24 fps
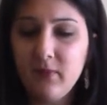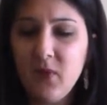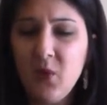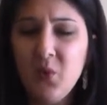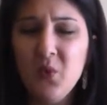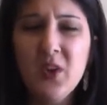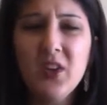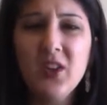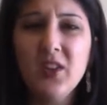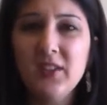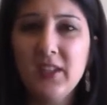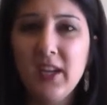
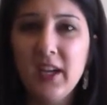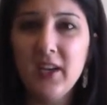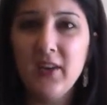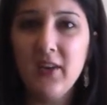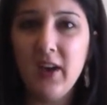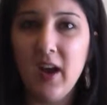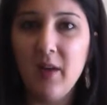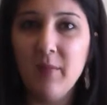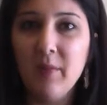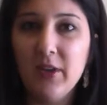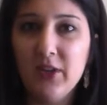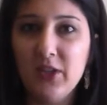
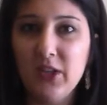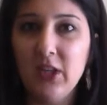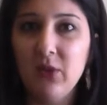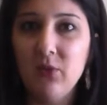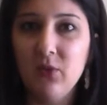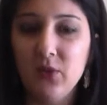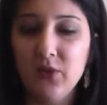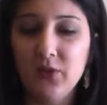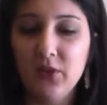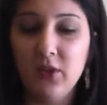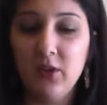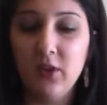how much
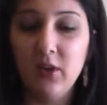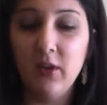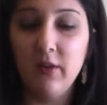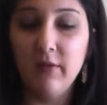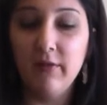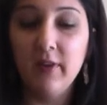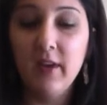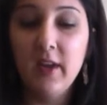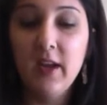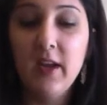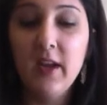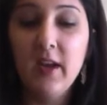equals a clove.
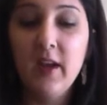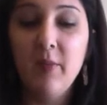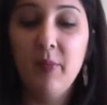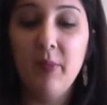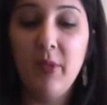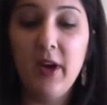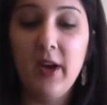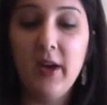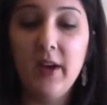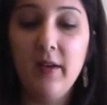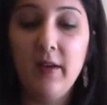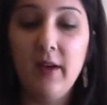
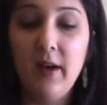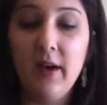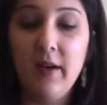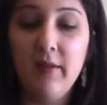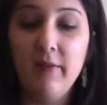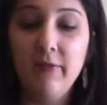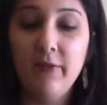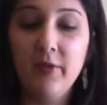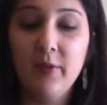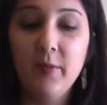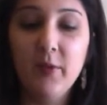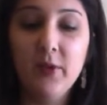
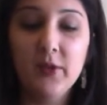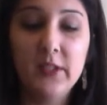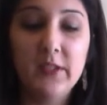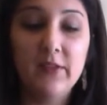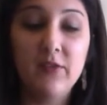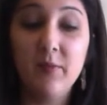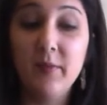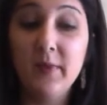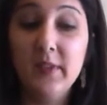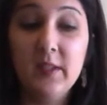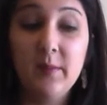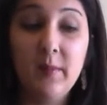But for most of
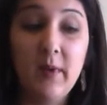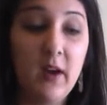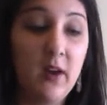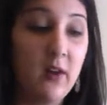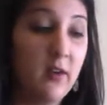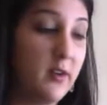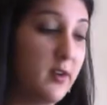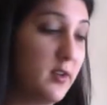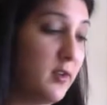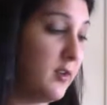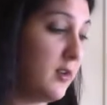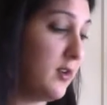them, it's
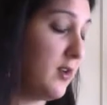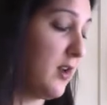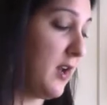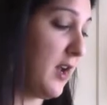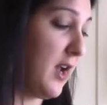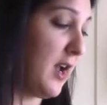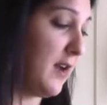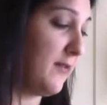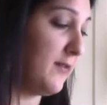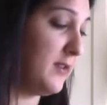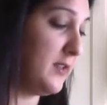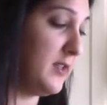about a
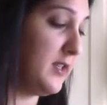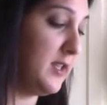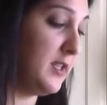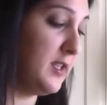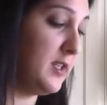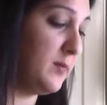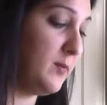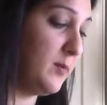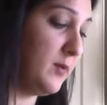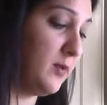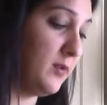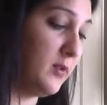half a
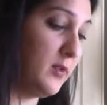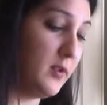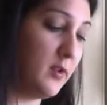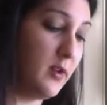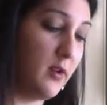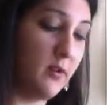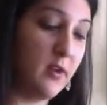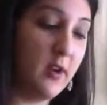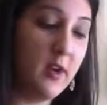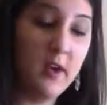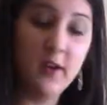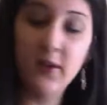teaspoon.
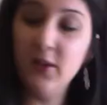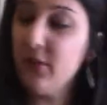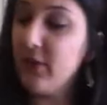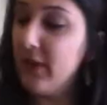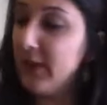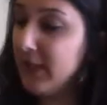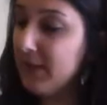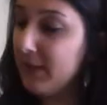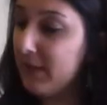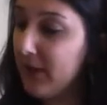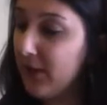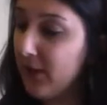So the
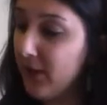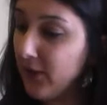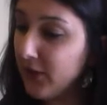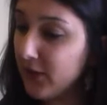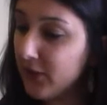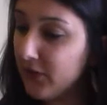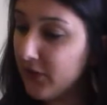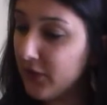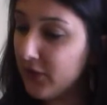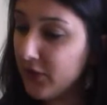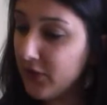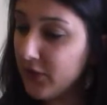recipe calls
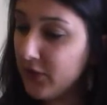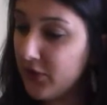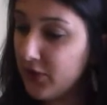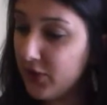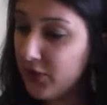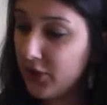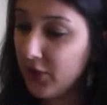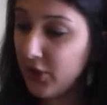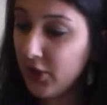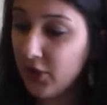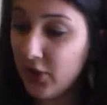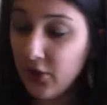for
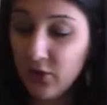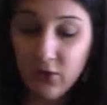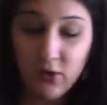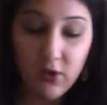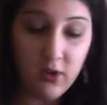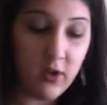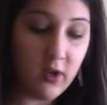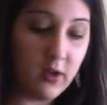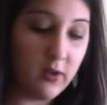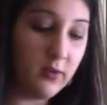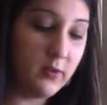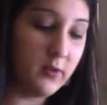2
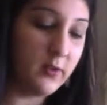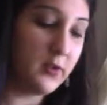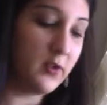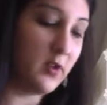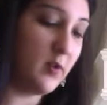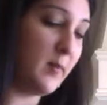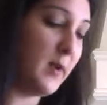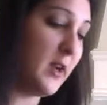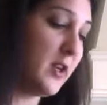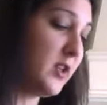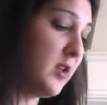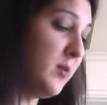cloves, so
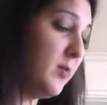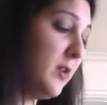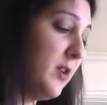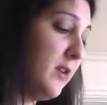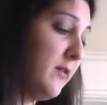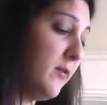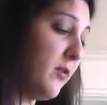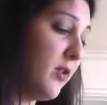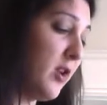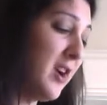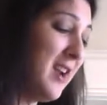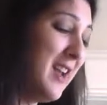I'm actually putting
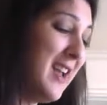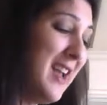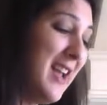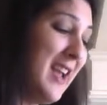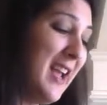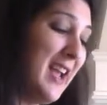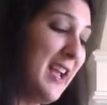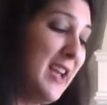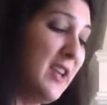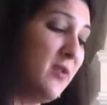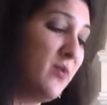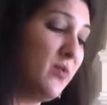4.
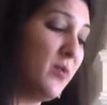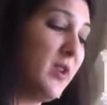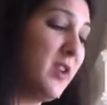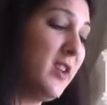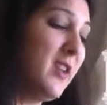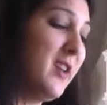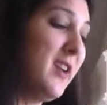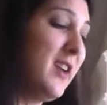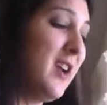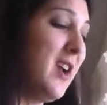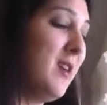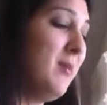And
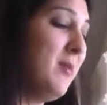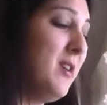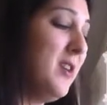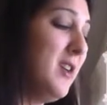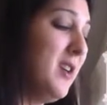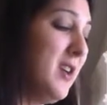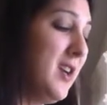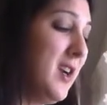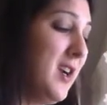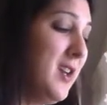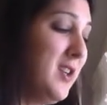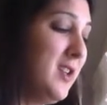really, I'm going
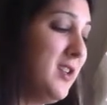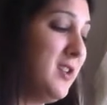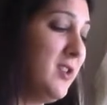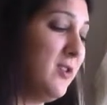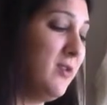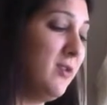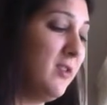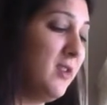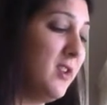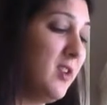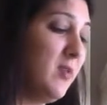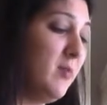to kind of do
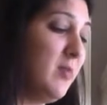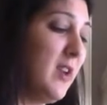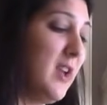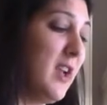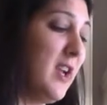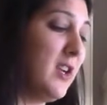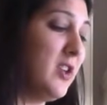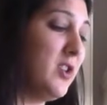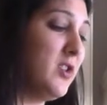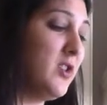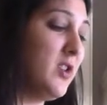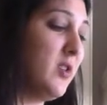a little bit
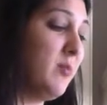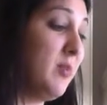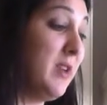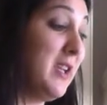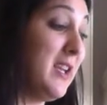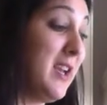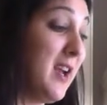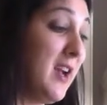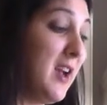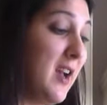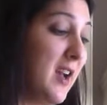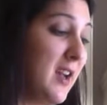extra
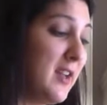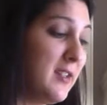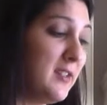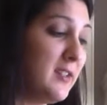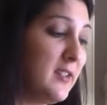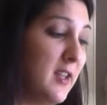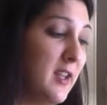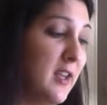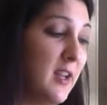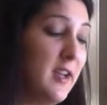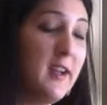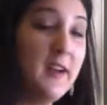because
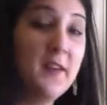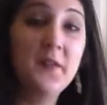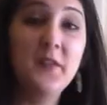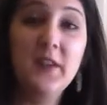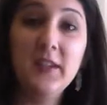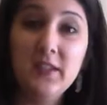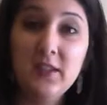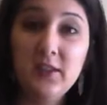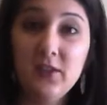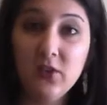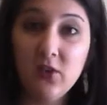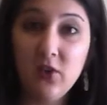
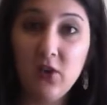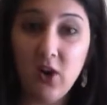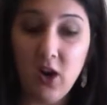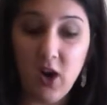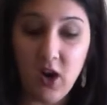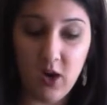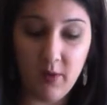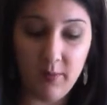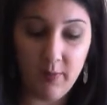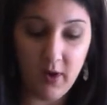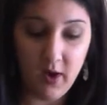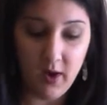this is a
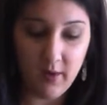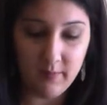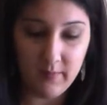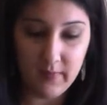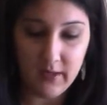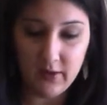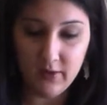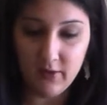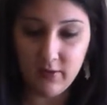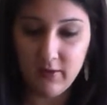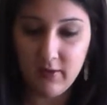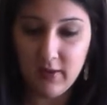crock pot
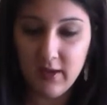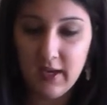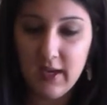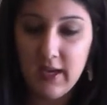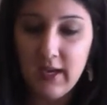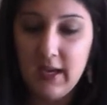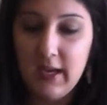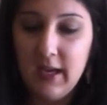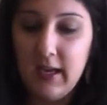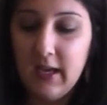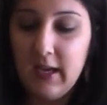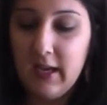meal,
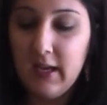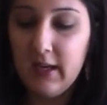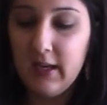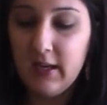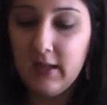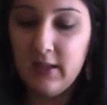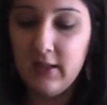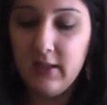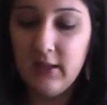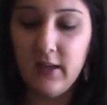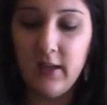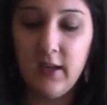
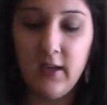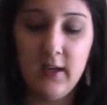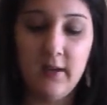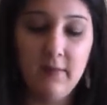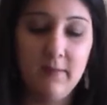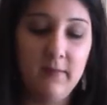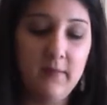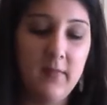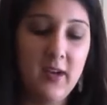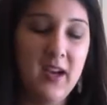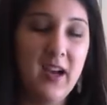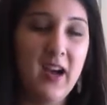and
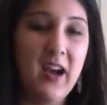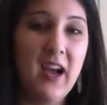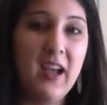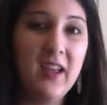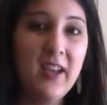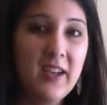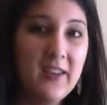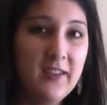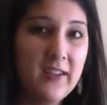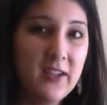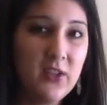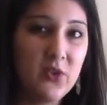I
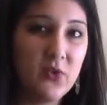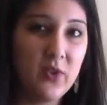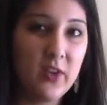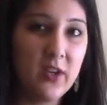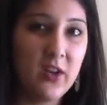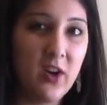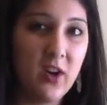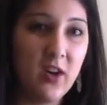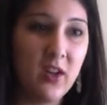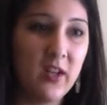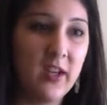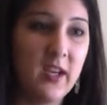like things really
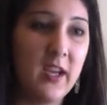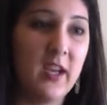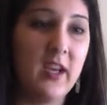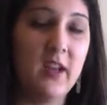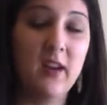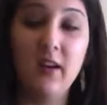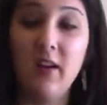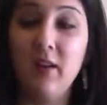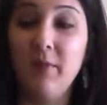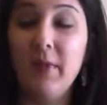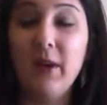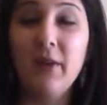garlicky.
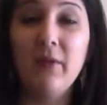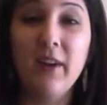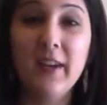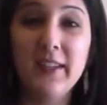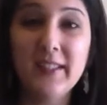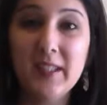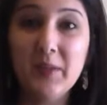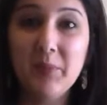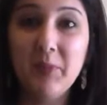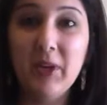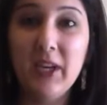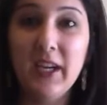Now, my
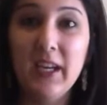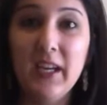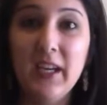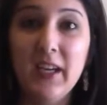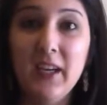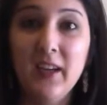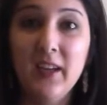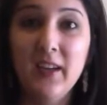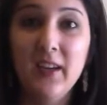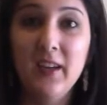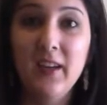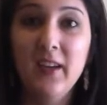
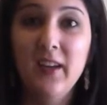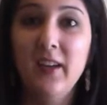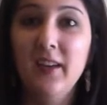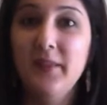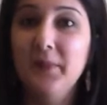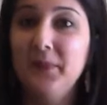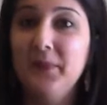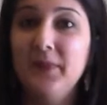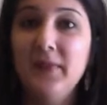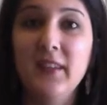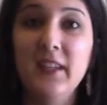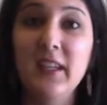recipe
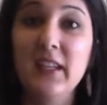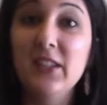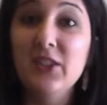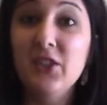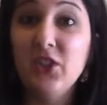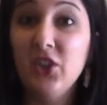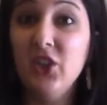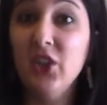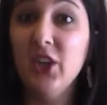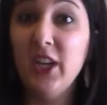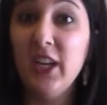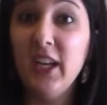is
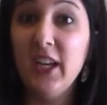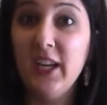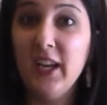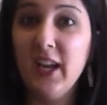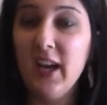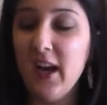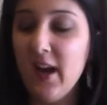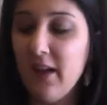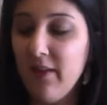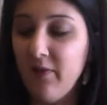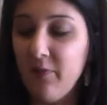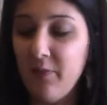good
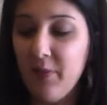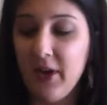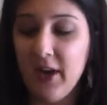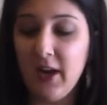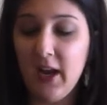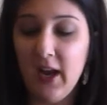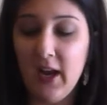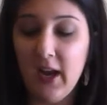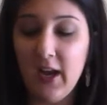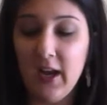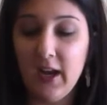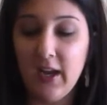enough, but
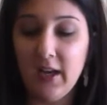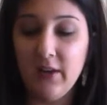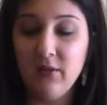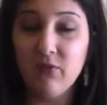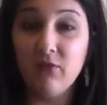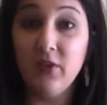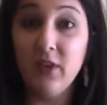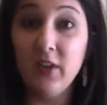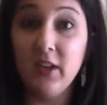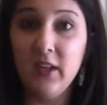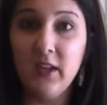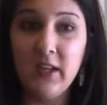I
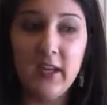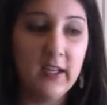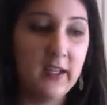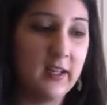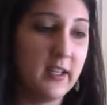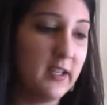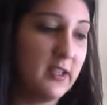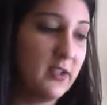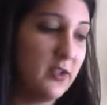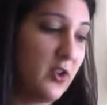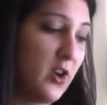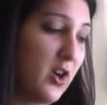really like
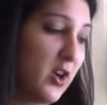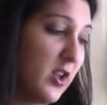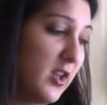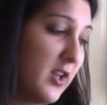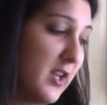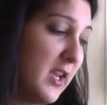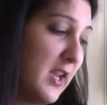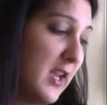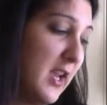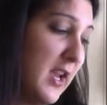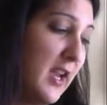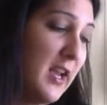things
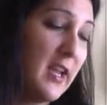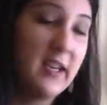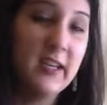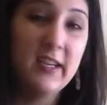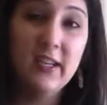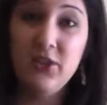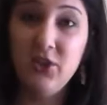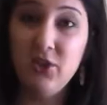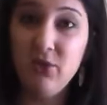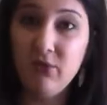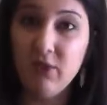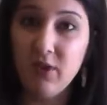garlicky. And
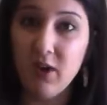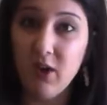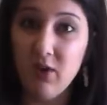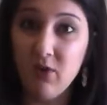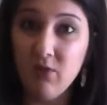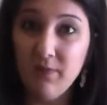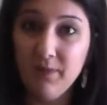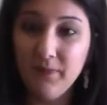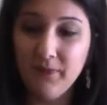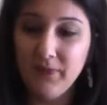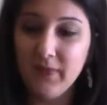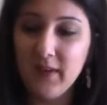did you
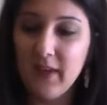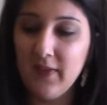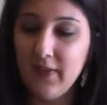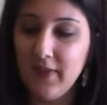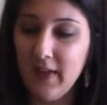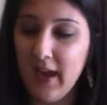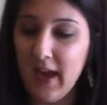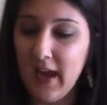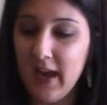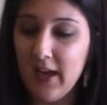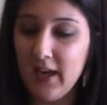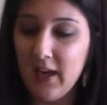know
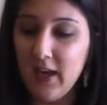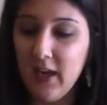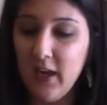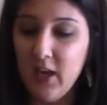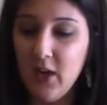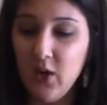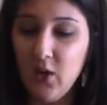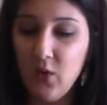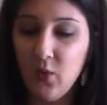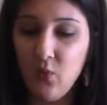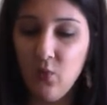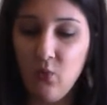that
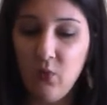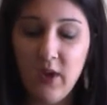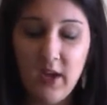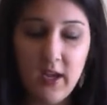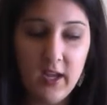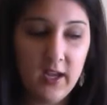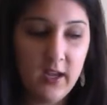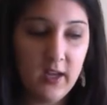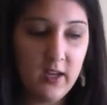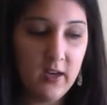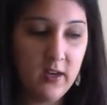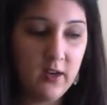
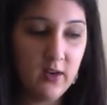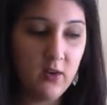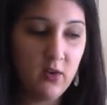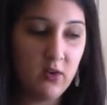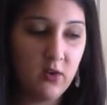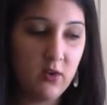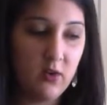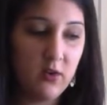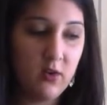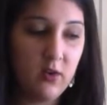when